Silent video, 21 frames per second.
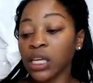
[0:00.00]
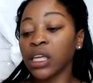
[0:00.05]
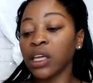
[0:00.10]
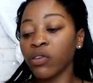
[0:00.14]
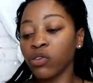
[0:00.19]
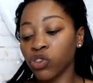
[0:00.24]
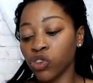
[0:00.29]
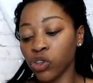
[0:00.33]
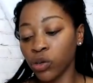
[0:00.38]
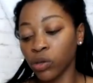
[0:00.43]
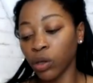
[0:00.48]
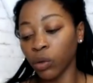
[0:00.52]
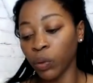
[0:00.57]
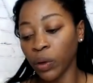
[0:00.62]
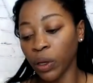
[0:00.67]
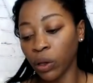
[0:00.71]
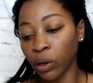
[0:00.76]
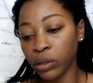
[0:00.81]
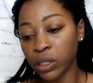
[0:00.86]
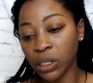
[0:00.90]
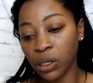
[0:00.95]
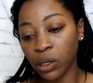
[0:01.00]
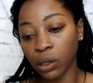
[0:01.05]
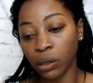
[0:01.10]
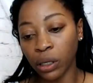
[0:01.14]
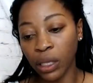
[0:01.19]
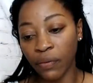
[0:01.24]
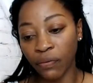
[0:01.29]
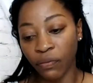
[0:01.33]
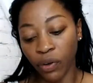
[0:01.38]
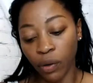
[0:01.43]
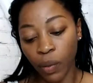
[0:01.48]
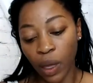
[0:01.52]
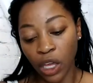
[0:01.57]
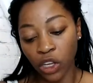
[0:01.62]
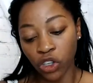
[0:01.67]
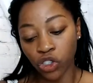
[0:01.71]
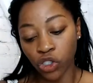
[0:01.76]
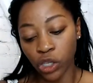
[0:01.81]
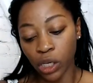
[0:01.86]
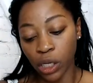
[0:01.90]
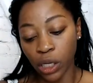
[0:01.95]
he gives you the real deal
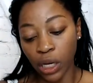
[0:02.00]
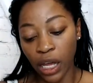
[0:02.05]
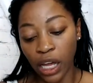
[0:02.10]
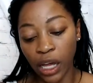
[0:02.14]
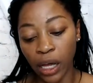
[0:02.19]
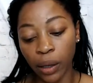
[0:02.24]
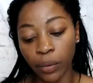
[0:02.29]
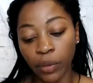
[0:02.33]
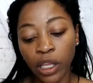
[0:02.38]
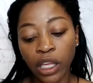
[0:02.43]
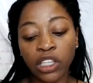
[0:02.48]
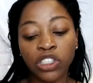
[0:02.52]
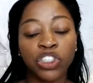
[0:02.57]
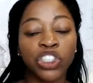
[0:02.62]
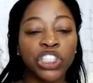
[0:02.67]
information. Um,